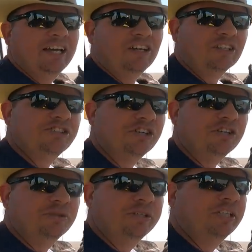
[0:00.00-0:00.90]
And
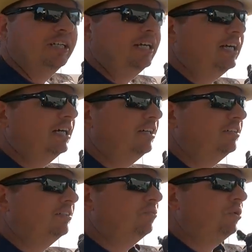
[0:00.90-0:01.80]
also,
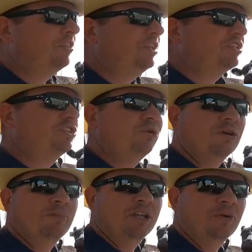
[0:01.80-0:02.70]
uh, with this
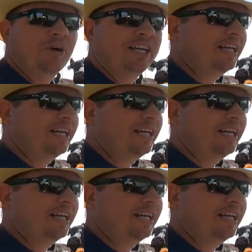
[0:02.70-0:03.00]
storm on the way